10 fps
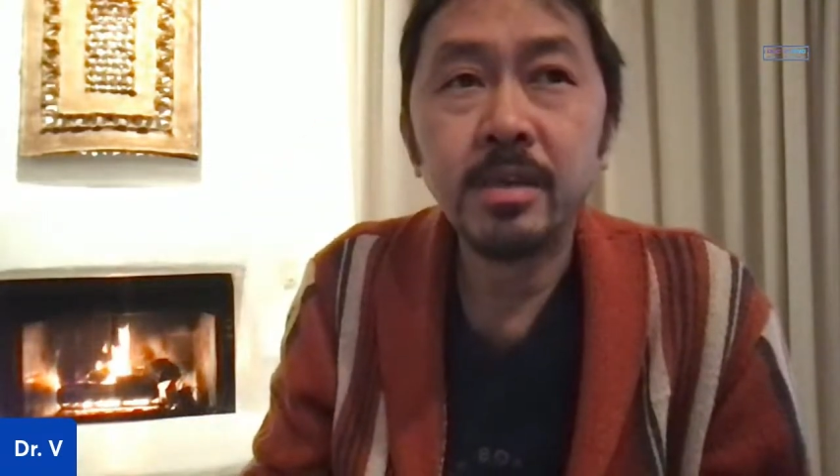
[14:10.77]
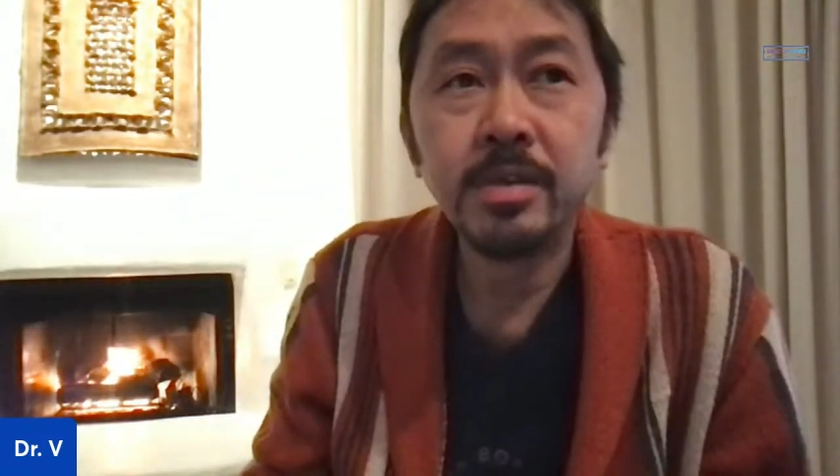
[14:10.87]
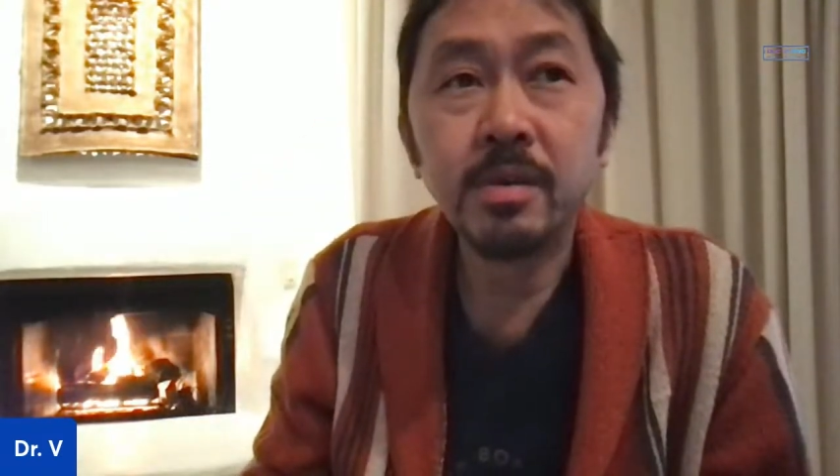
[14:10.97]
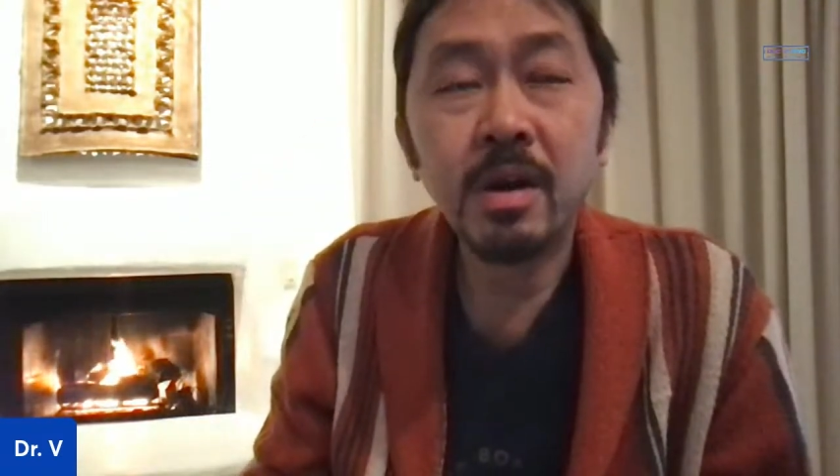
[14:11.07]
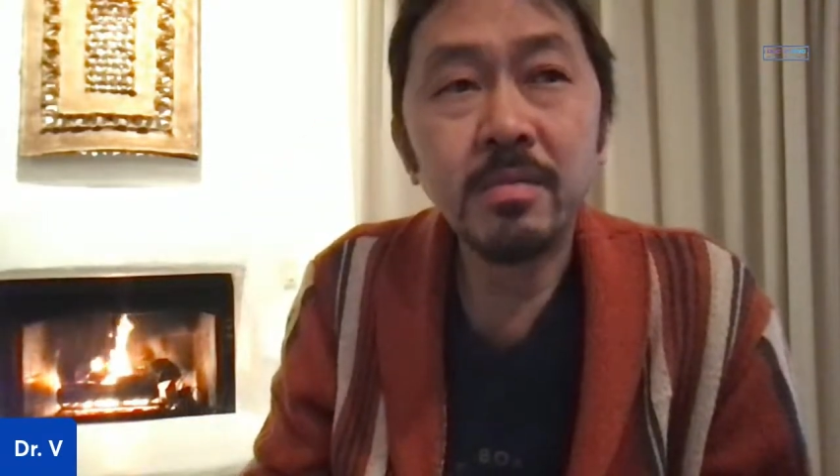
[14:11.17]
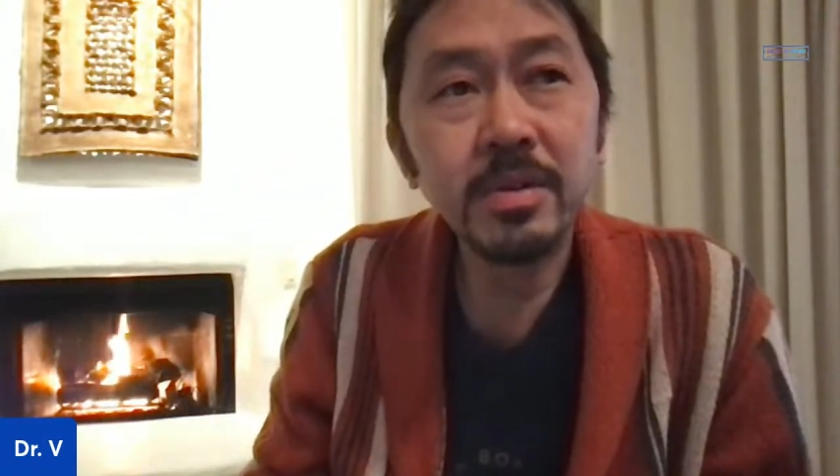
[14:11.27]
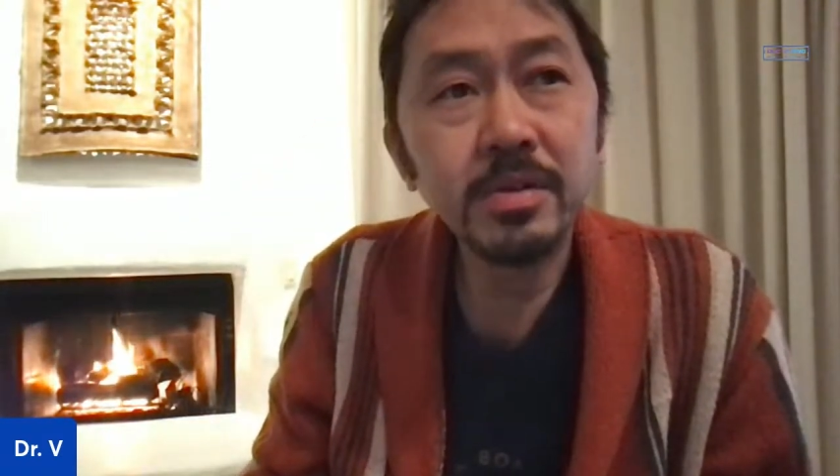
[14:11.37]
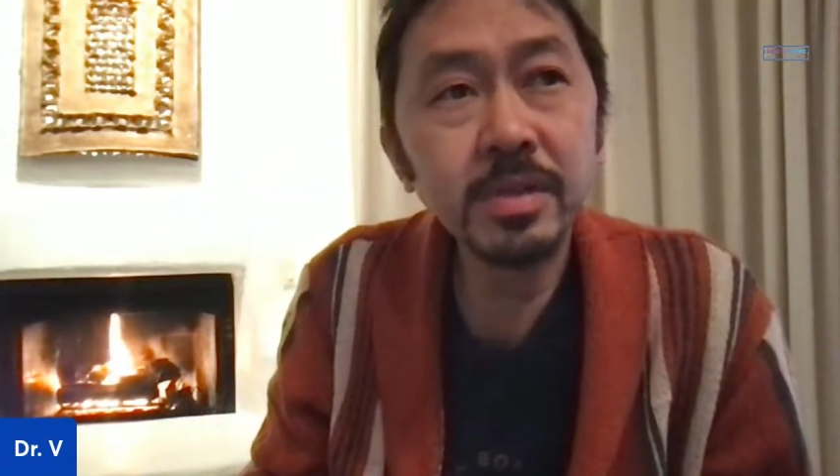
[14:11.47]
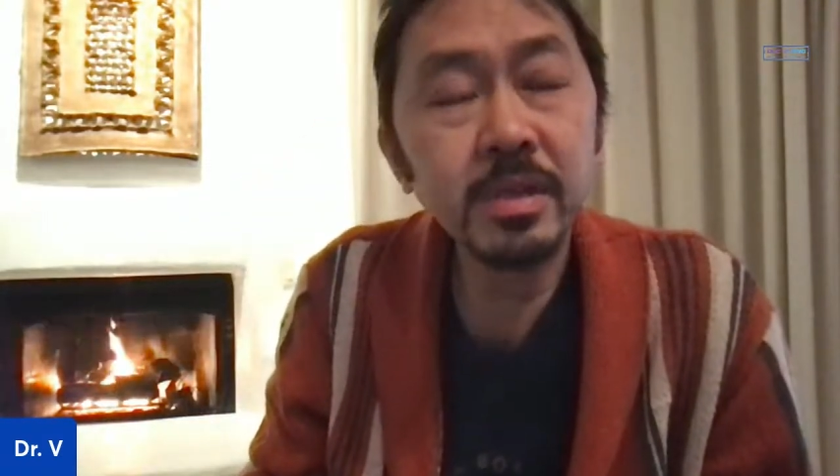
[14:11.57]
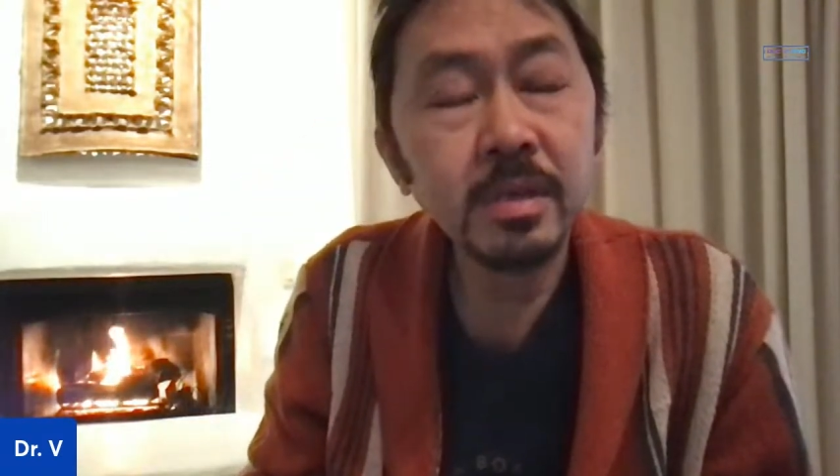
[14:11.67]
So I
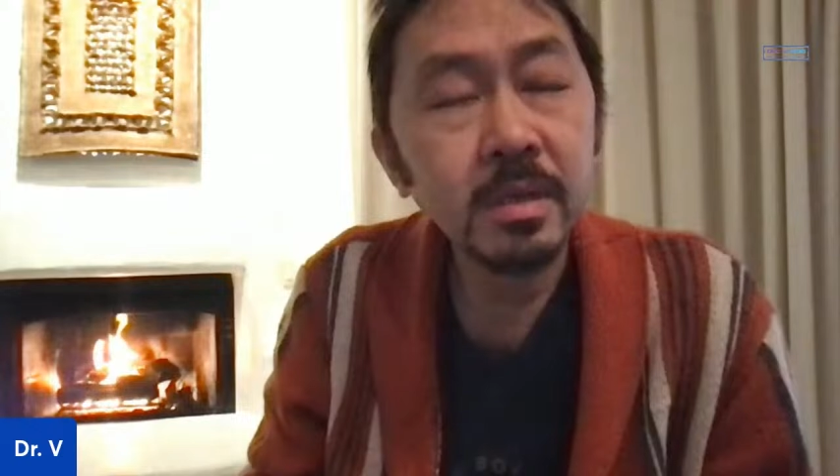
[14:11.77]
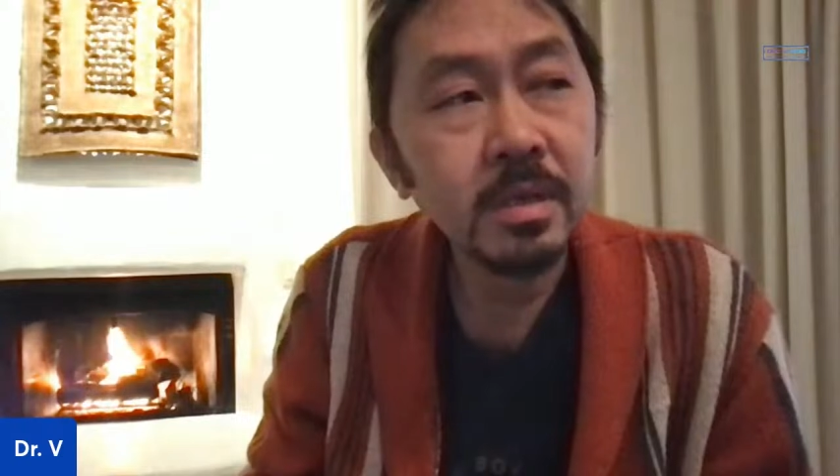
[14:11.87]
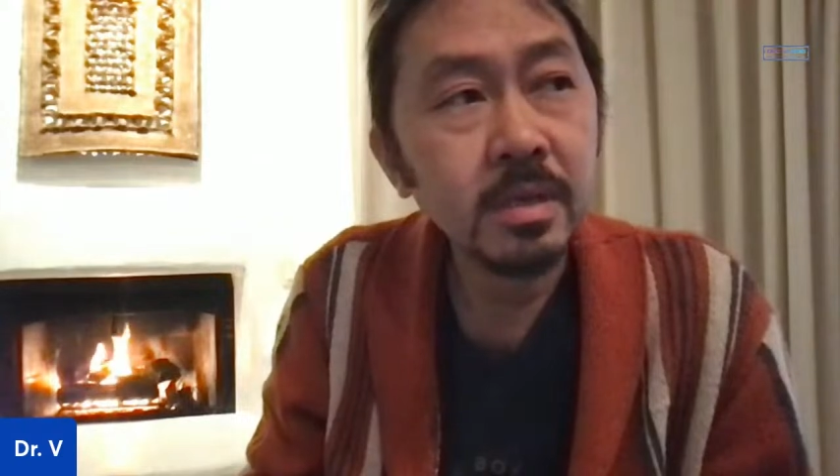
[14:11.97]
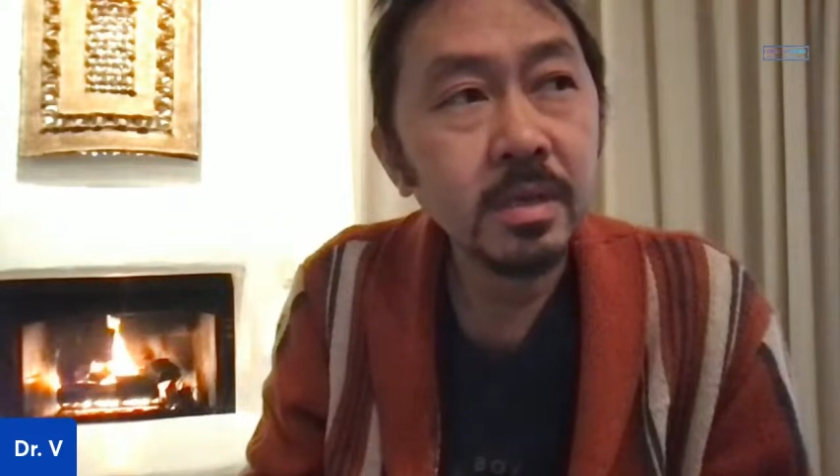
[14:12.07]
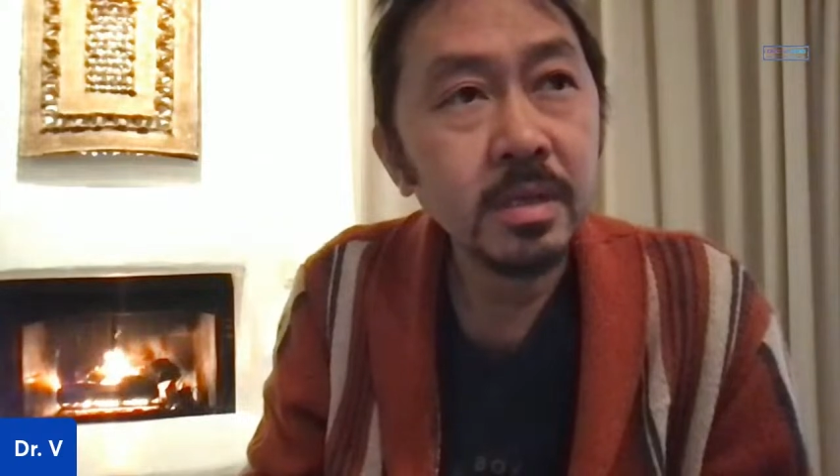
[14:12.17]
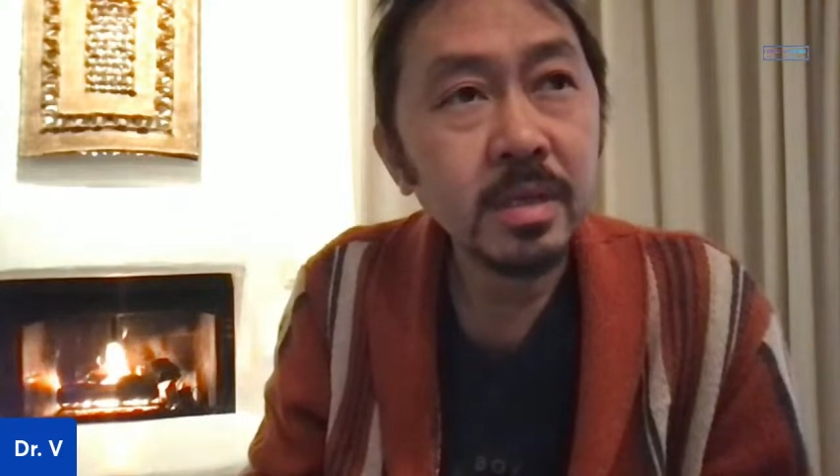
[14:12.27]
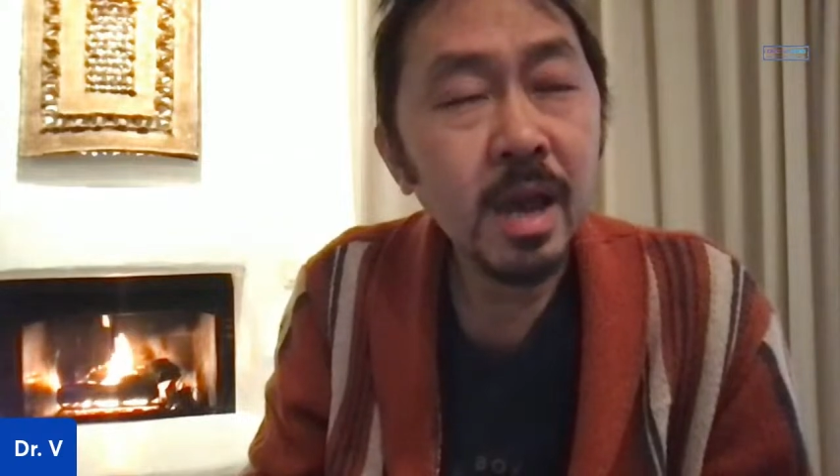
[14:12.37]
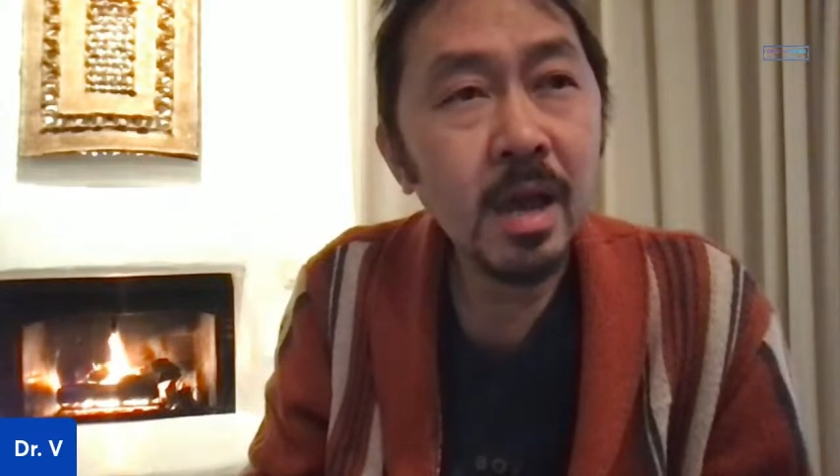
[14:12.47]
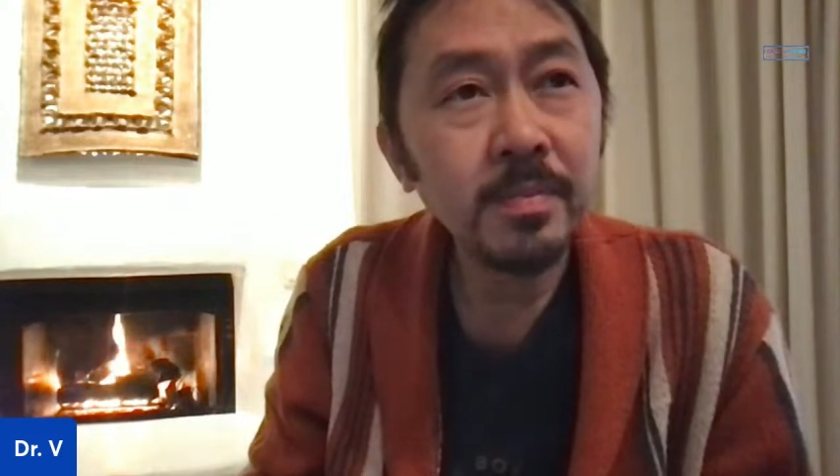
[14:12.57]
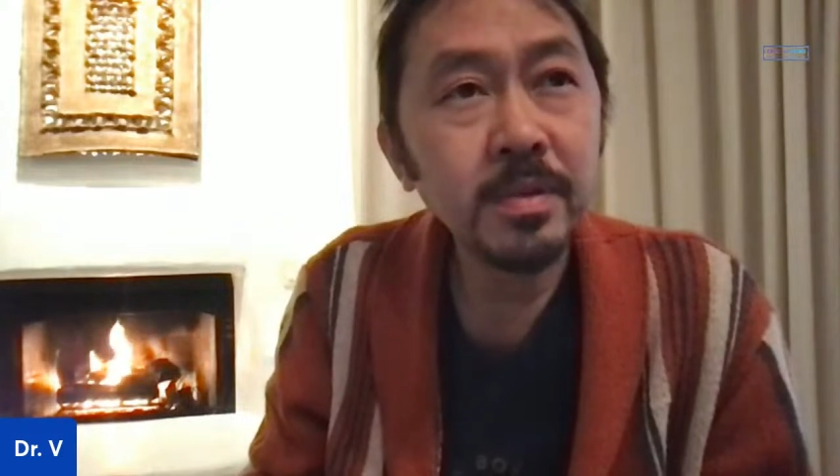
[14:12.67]
almost
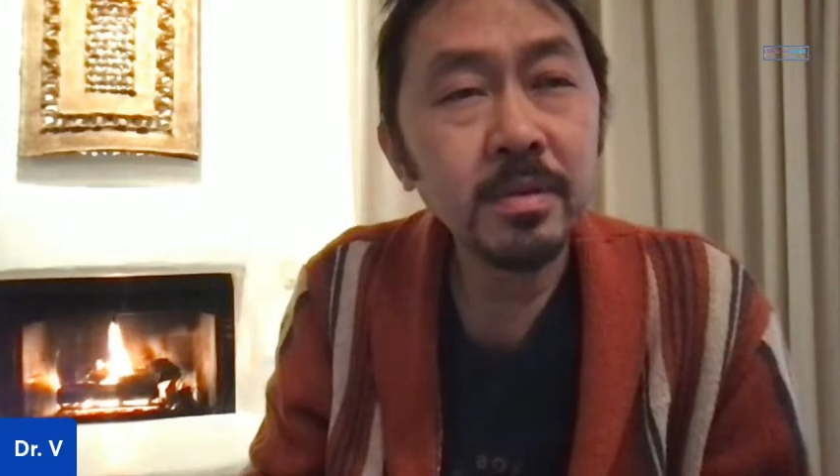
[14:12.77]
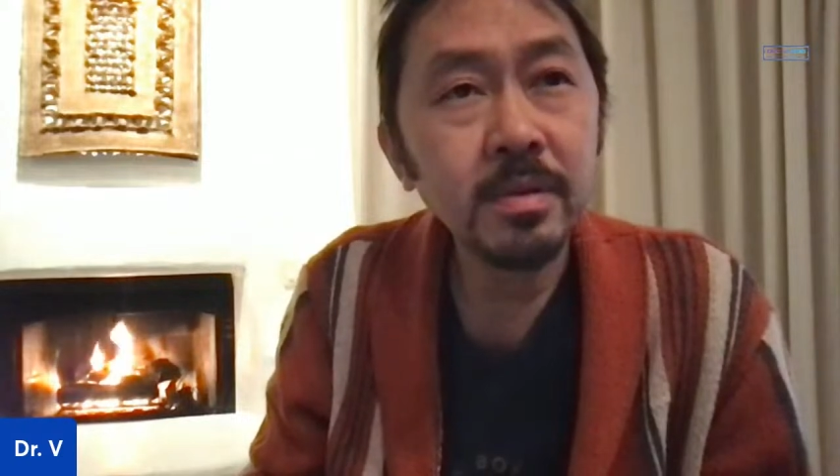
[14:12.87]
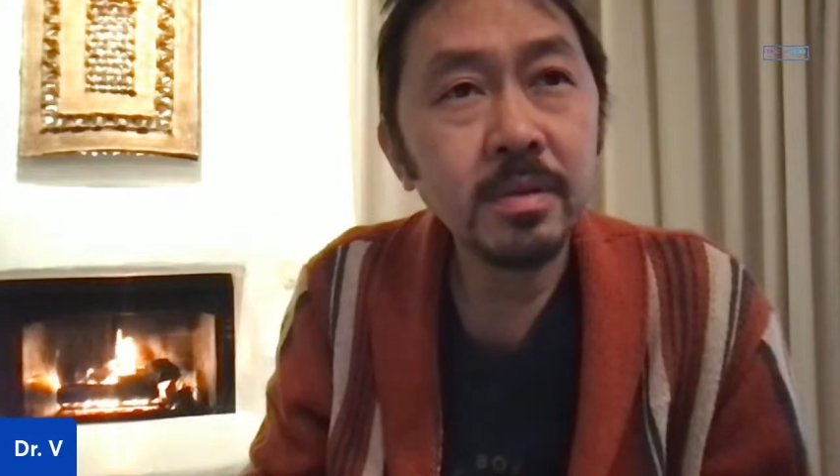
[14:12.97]
stopped.